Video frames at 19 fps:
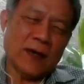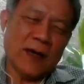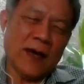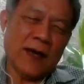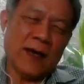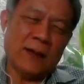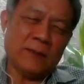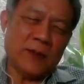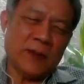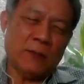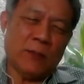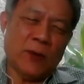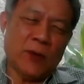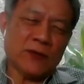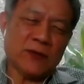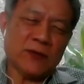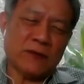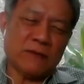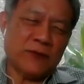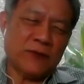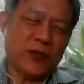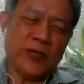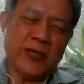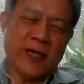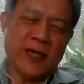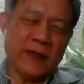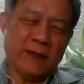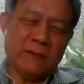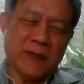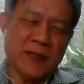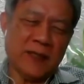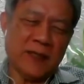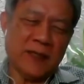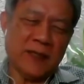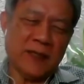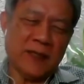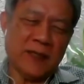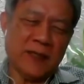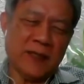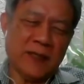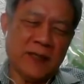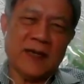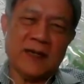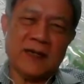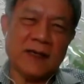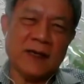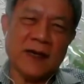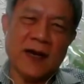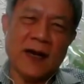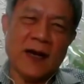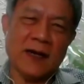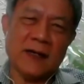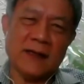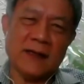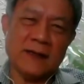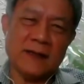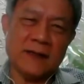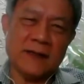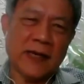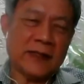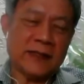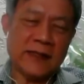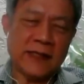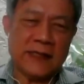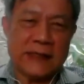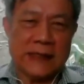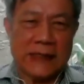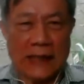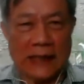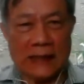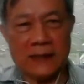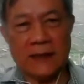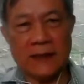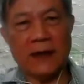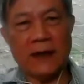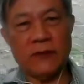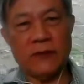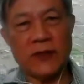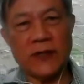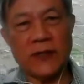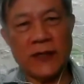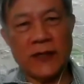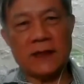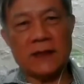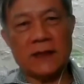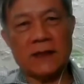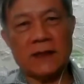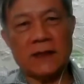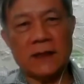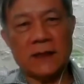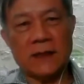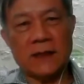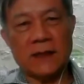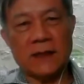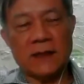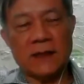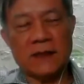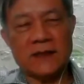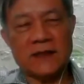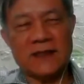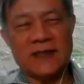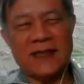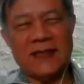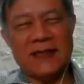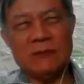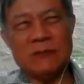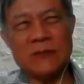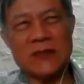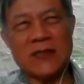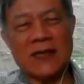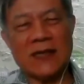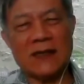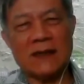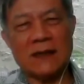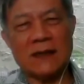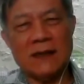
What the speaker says: I'm the boss of GM and, I dictate everything seems like